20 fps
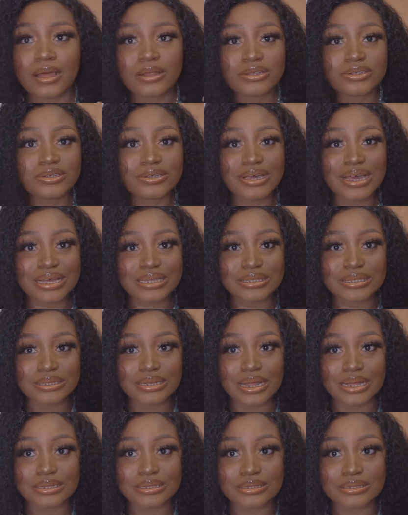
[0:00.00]
Did you guys see
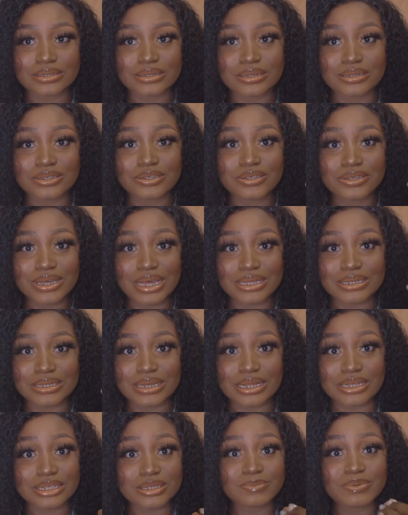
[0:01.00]
that?
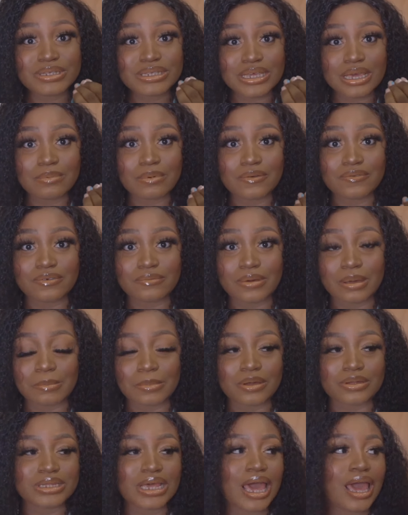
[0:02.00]
Spit came out from my
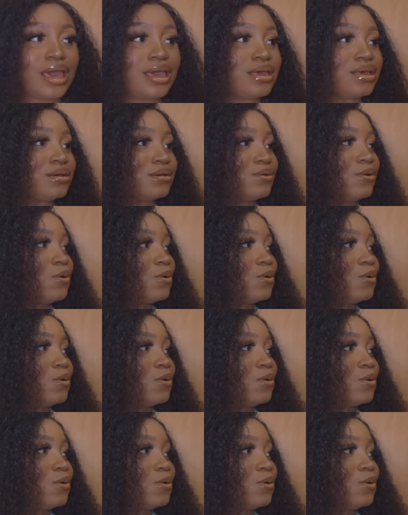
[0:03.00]
mouth. Hey!